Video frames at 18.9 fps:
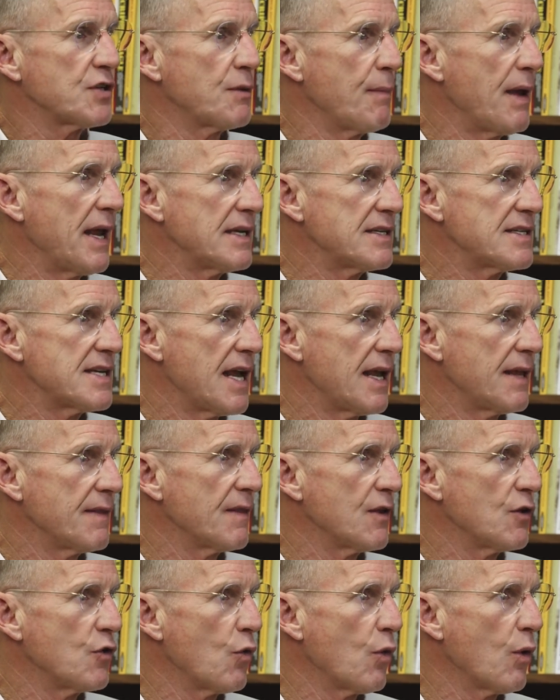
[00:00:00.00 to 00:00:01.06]
to maintain
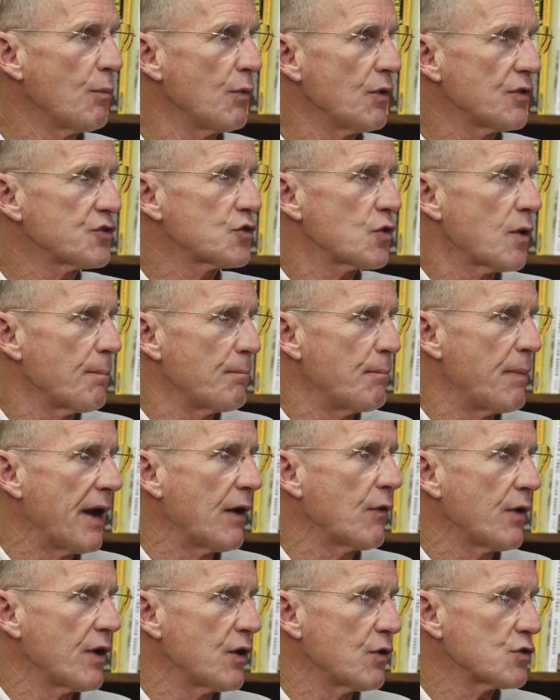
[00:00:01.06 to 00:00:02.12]
the normal sort of
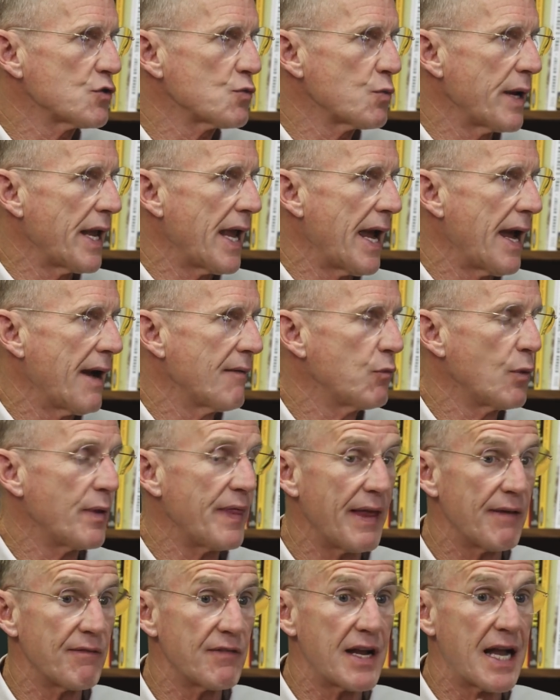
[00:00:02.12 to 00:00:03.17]
barriers we have, when
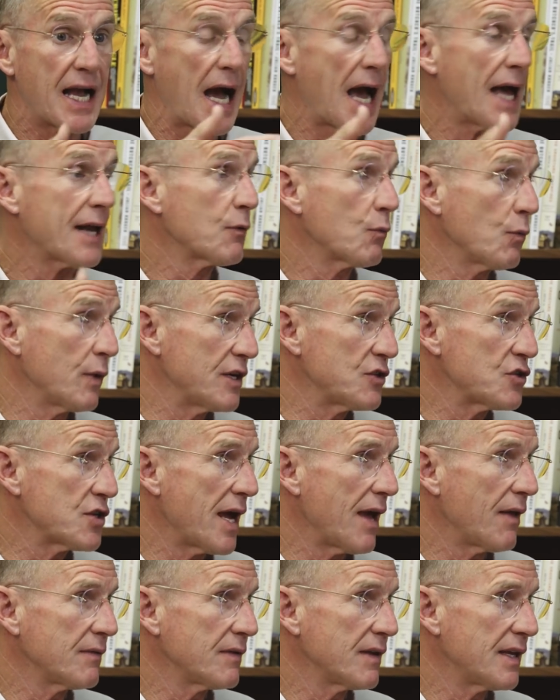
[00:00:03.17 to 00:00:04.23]
they've got to reach
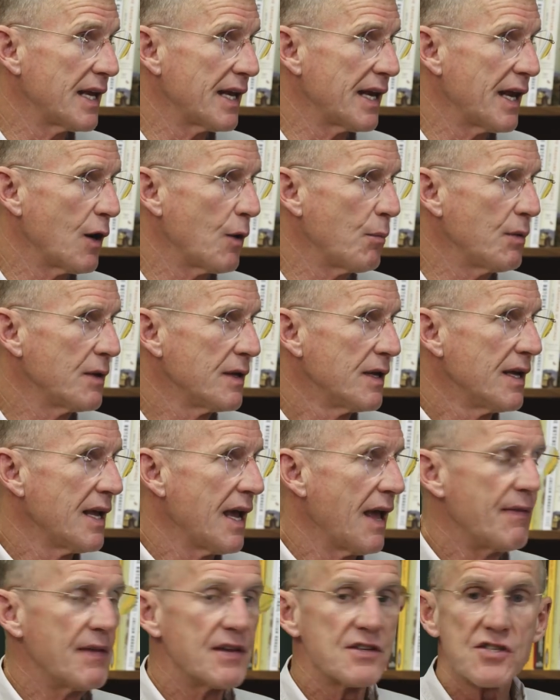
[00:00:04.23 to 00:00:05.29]
out and get help.
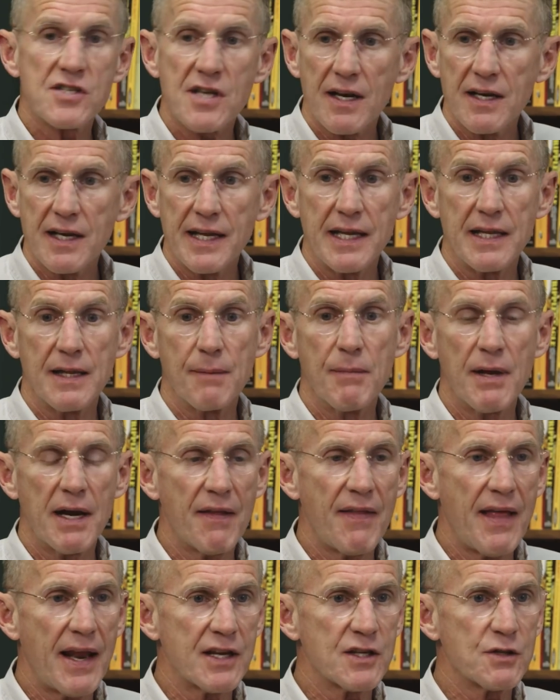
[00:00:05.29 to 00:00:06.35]
And then suddenly in the middle
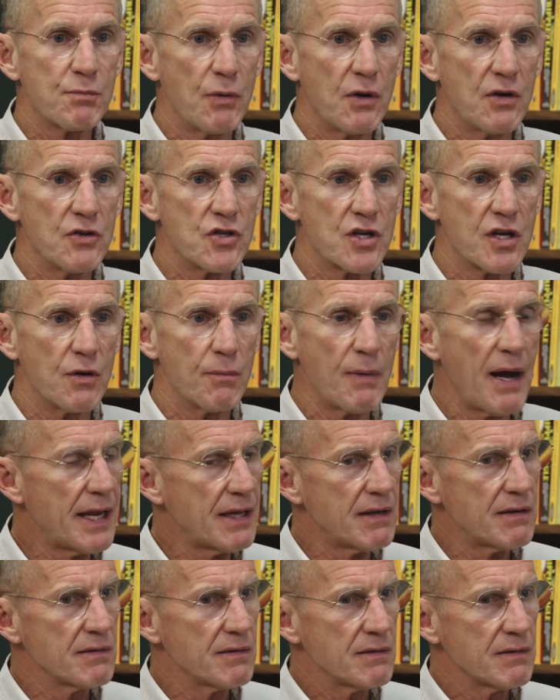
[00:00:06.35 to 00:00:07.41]
of that experience, you go,
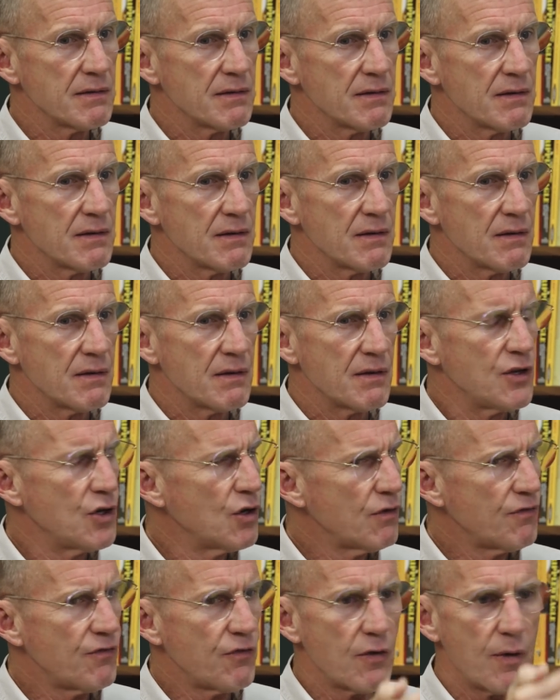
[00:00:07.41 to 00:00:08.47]
Mike,
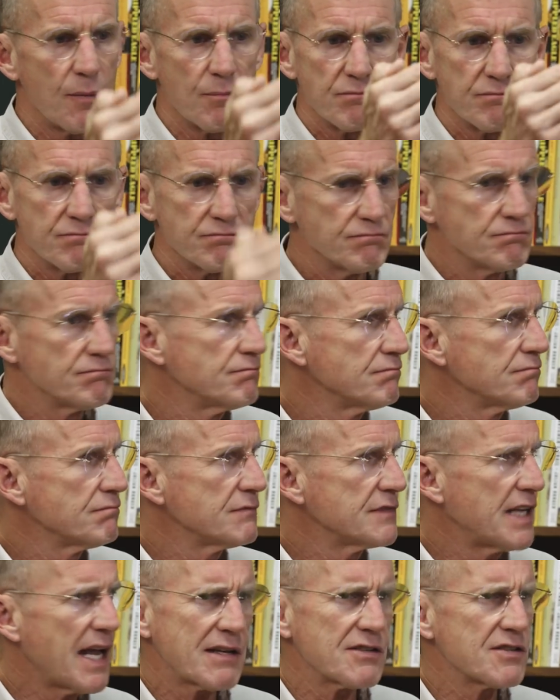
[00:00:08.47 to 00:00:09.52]
you're from
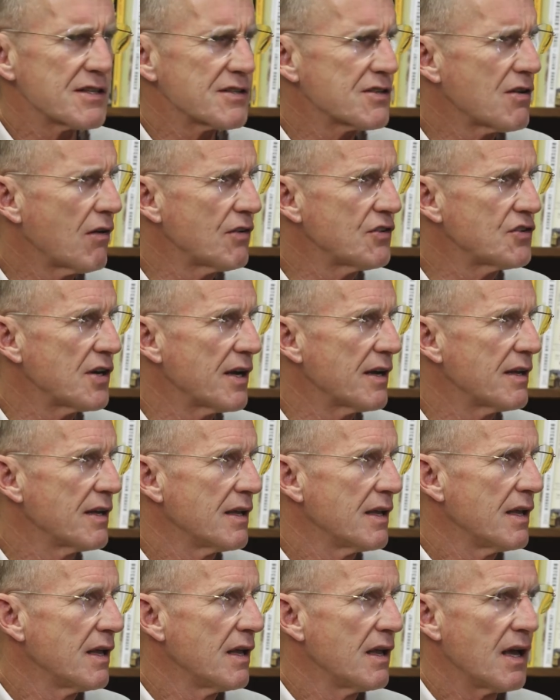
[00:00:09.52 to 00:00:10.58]
Texas, aren't you?
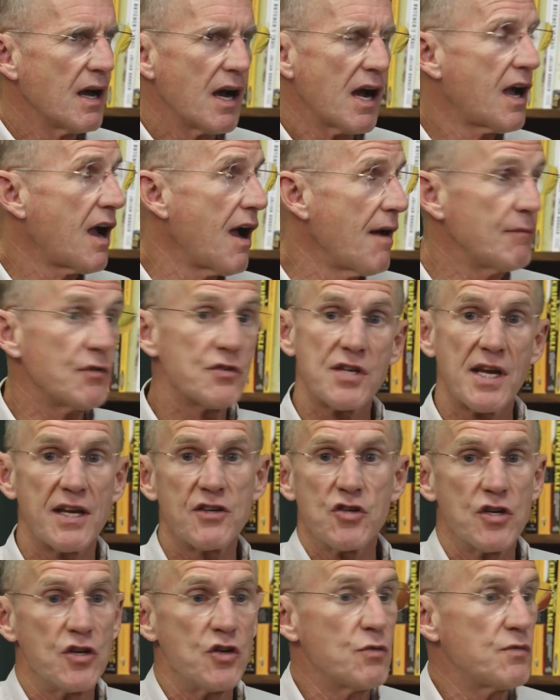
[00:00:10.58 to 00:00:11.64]
A
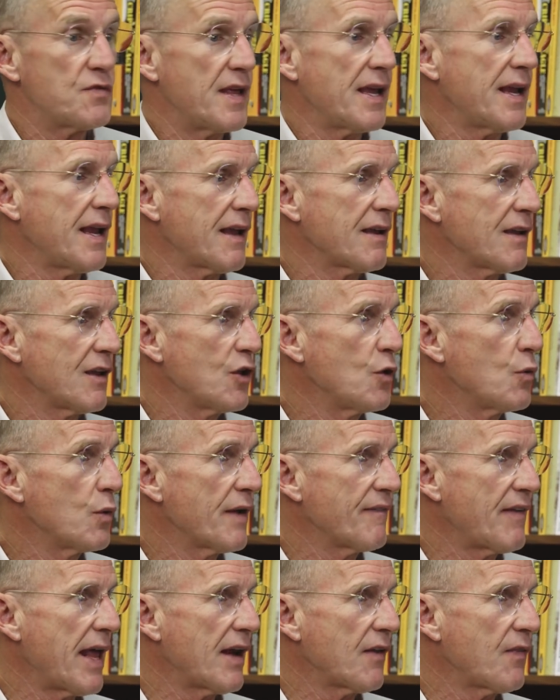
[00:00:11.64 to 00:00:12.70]
conversation you'd think you would
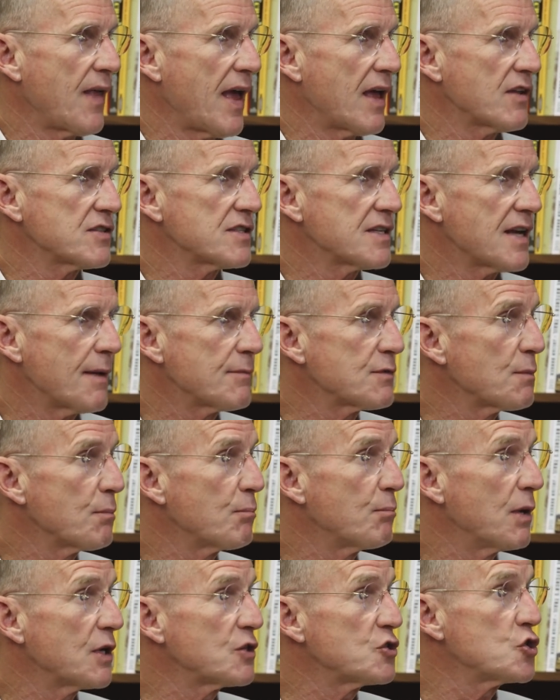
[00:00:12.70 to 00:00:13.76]
have had a thousand times,
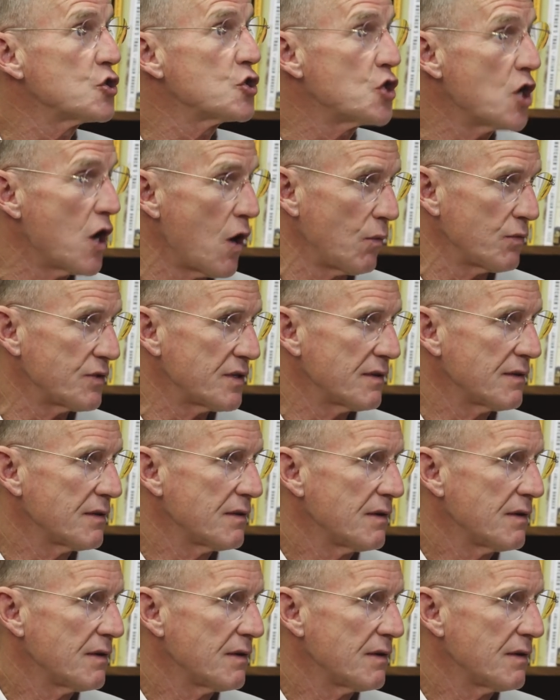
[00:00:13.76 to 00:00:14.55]
but you don't.